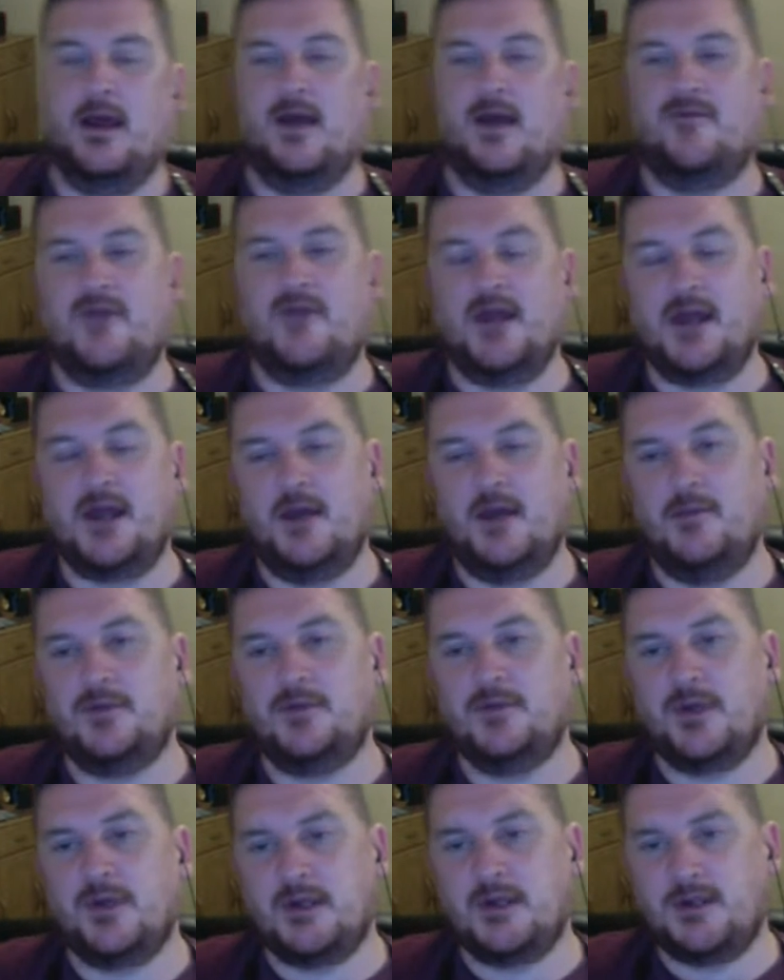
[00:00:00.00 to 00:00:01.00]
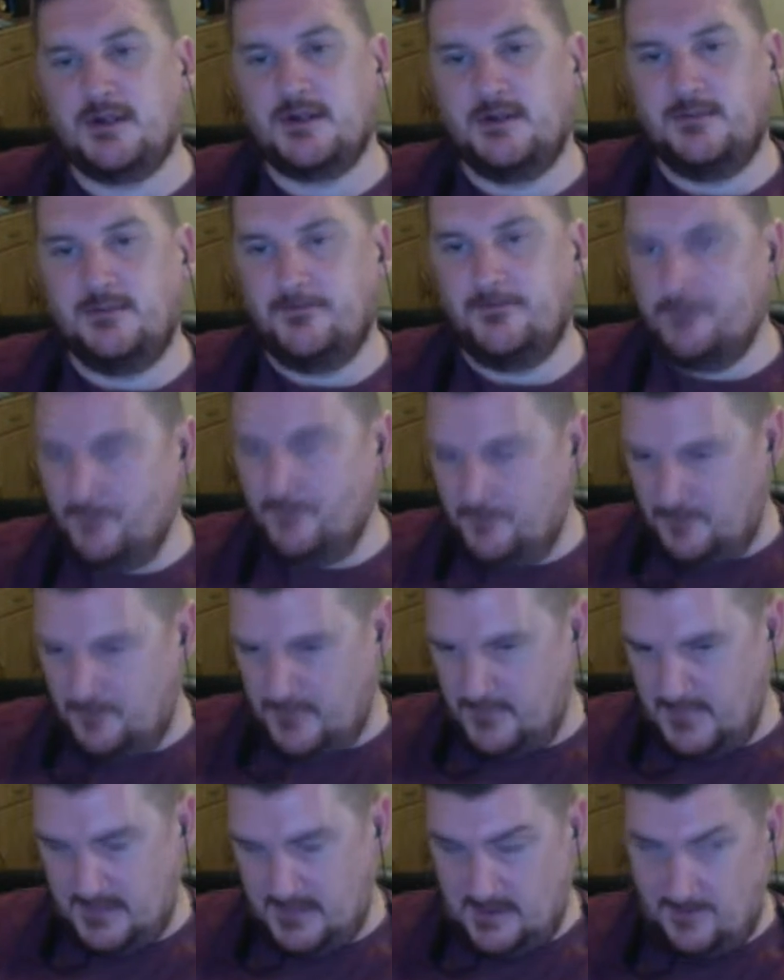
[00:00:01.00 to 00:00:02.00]
Atletico Madrid,
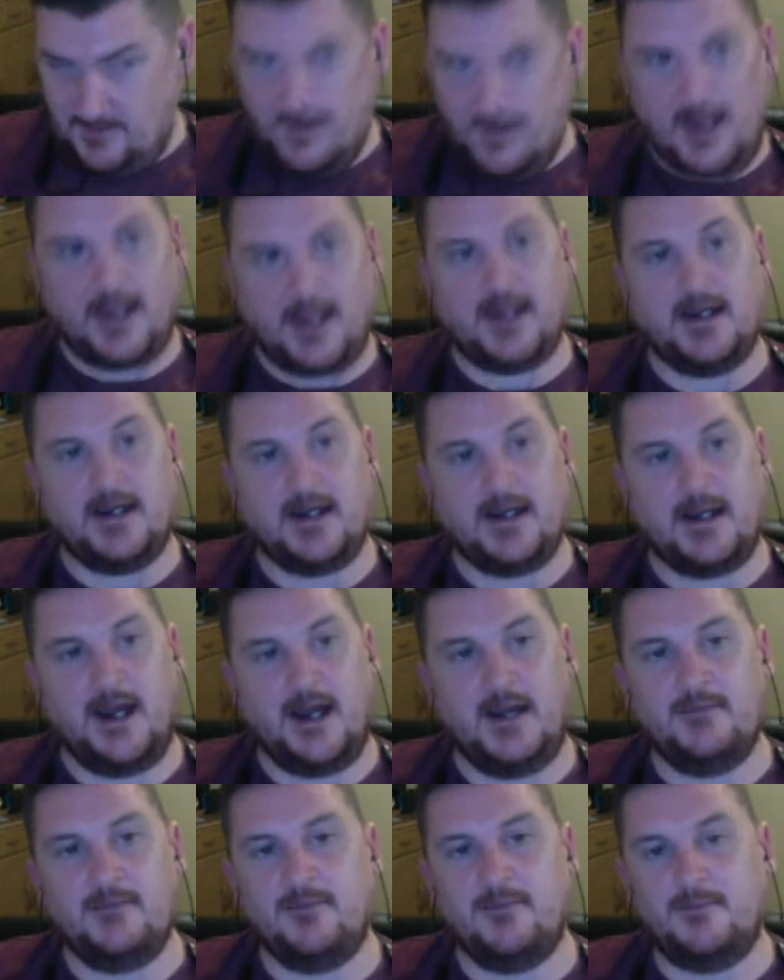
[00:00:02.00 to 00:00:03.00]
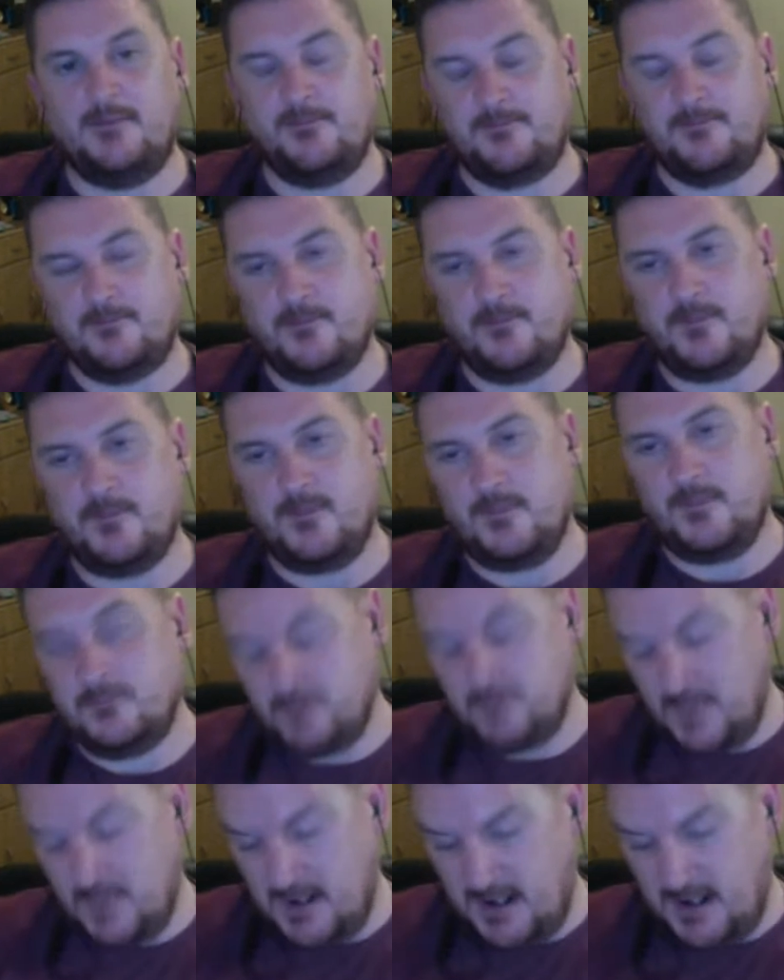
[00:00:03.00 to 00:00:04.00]
they're back in the game.
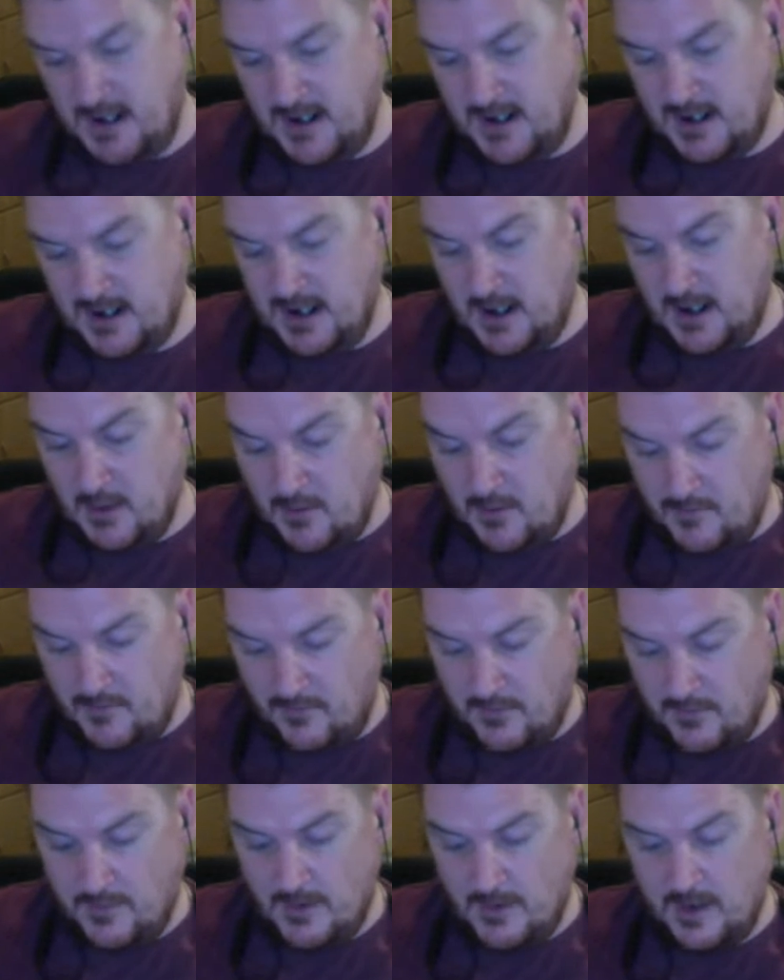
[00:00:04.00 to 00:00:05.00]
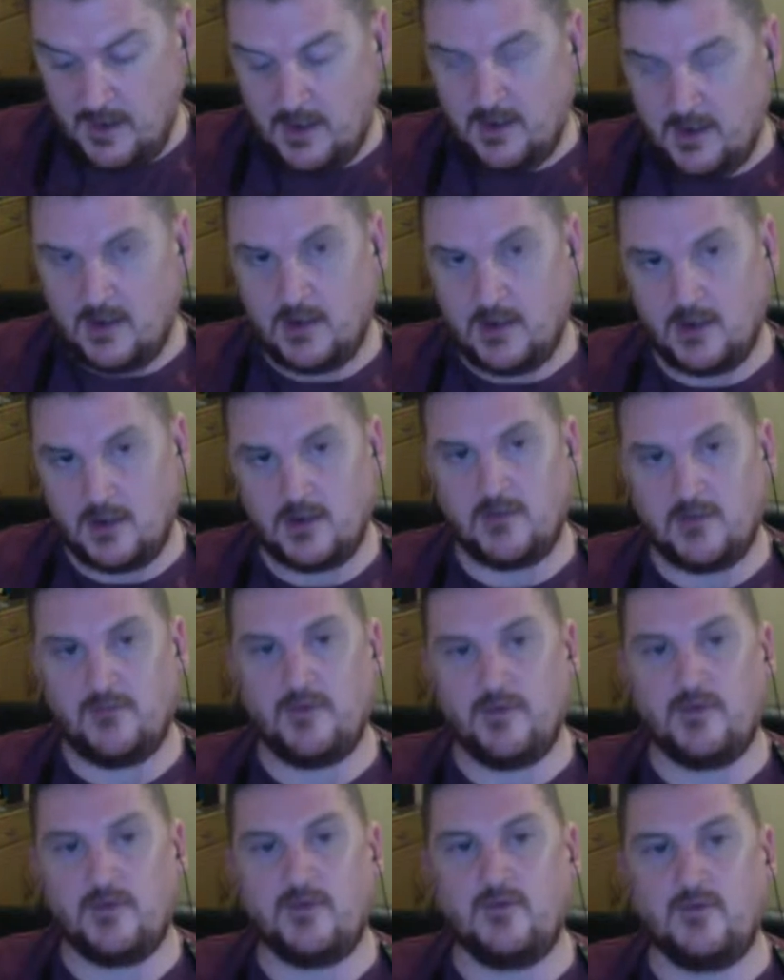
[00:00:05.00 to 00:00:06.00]
They get a goal from
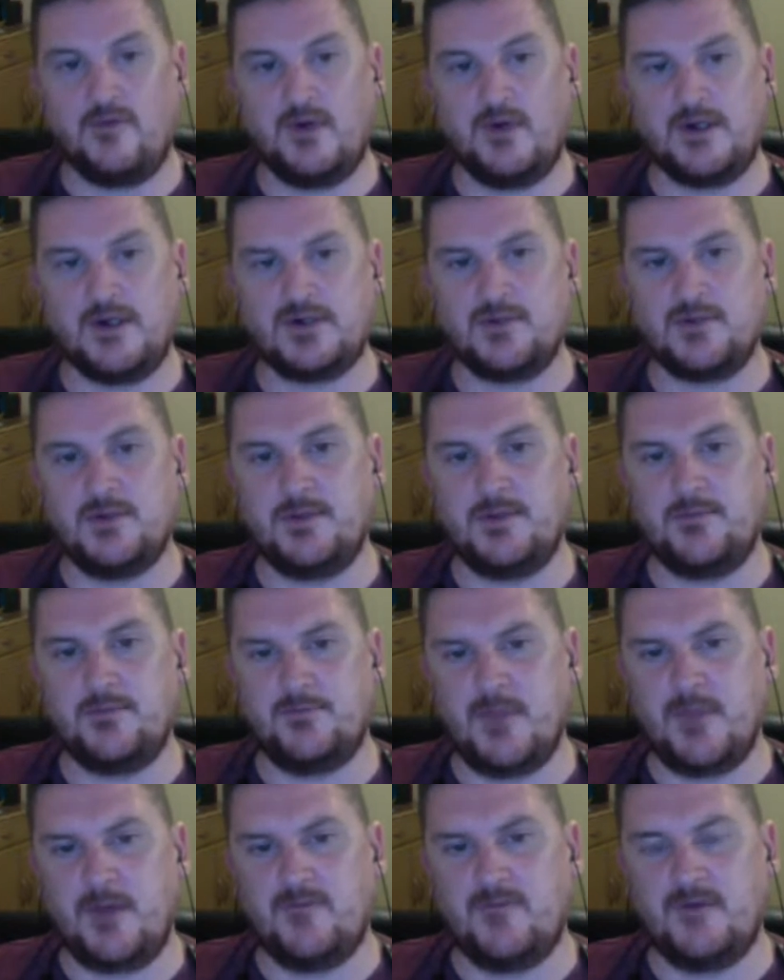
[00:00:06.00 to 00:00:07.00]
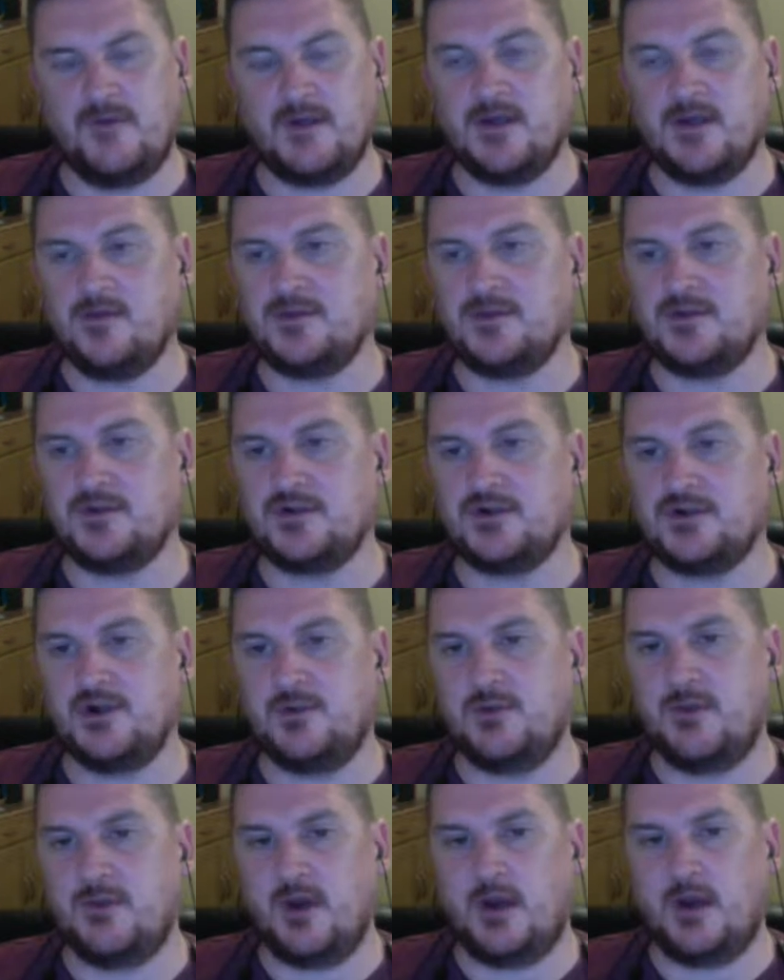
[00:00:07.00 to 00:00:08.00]
Griezmann. I think it was a
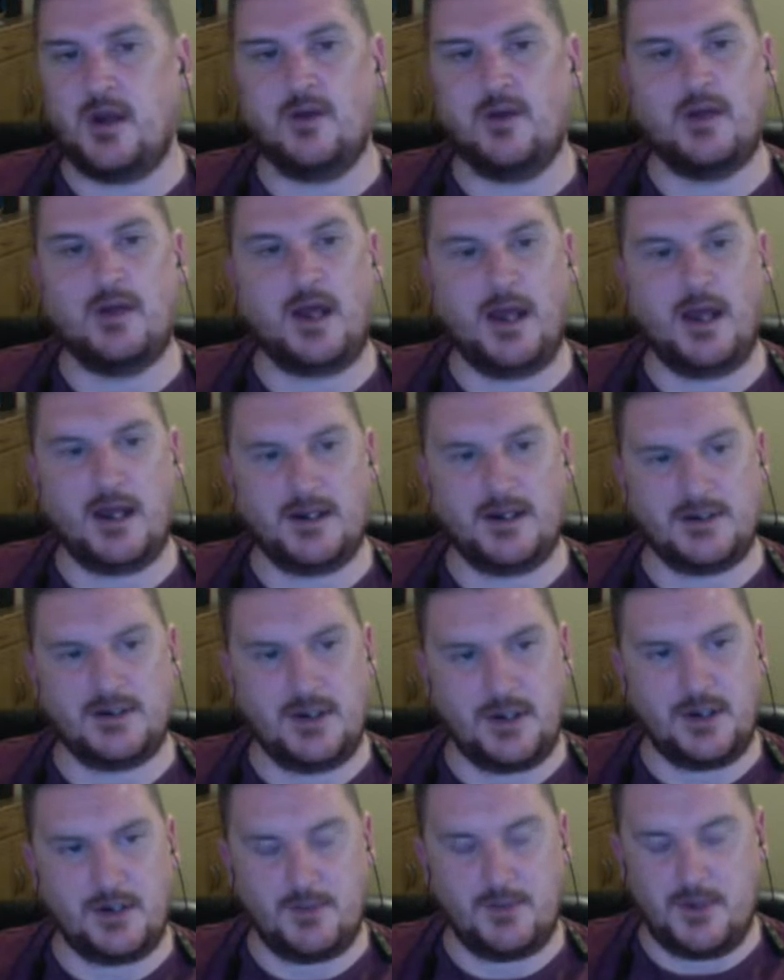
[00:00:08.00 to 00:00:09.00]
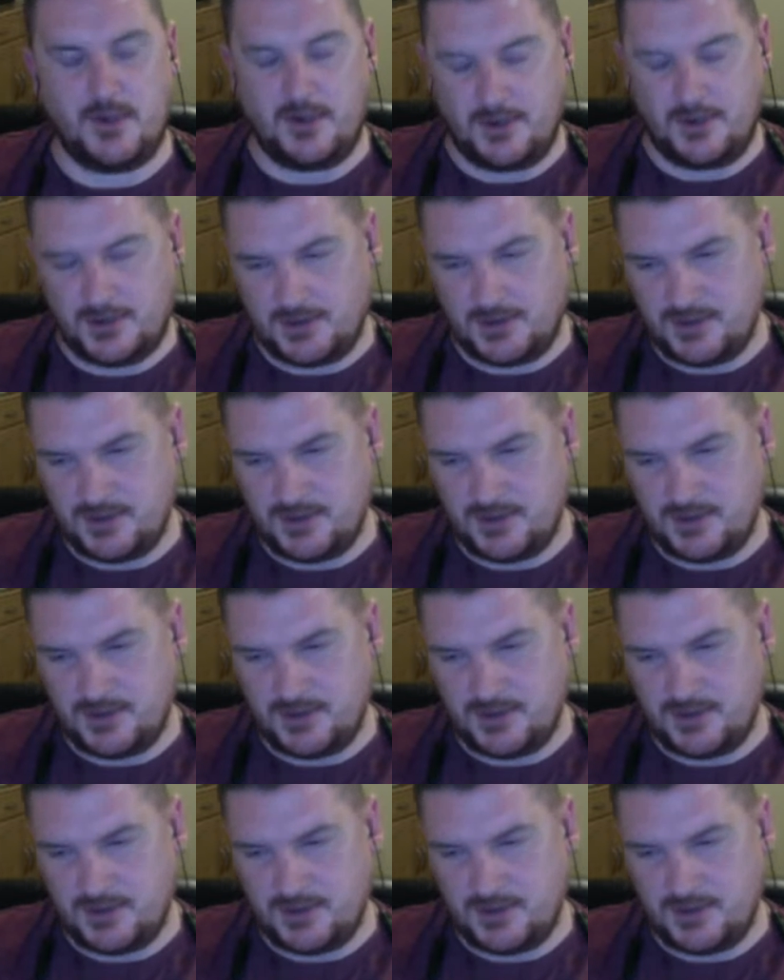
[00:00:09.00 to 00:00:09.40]
shot by Koke outside the box.